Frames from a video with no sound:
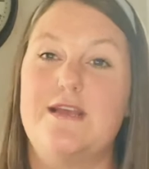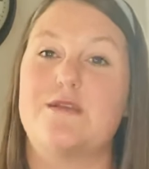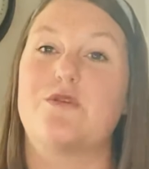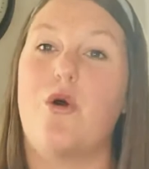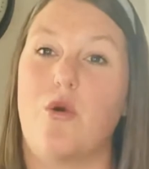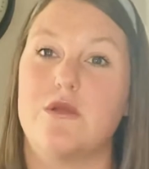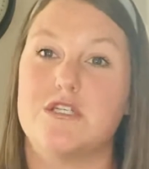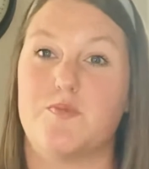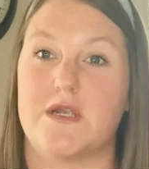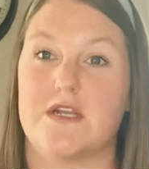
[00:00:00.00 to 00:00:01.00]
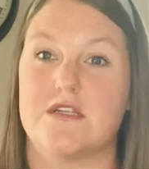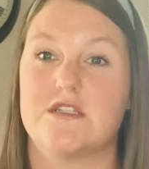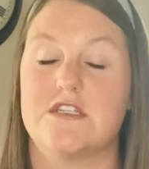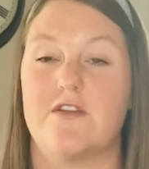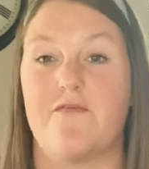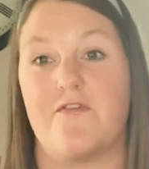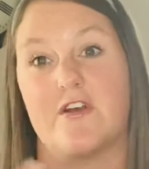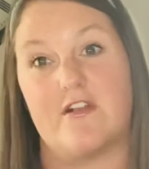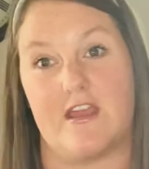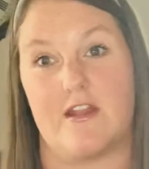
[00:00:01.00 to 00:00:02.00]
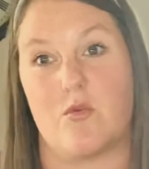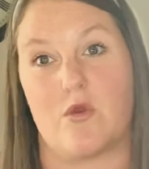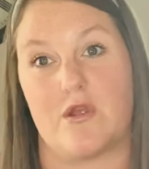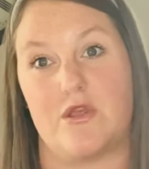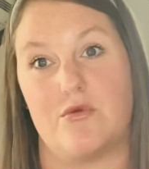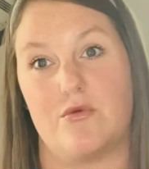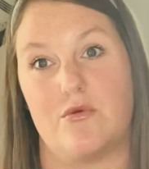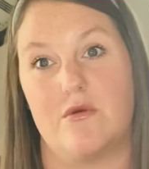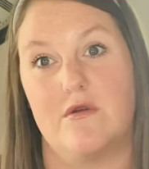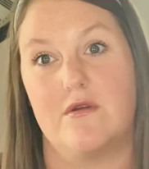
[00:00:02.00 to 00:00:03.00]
the Holy Spirit to fill in where you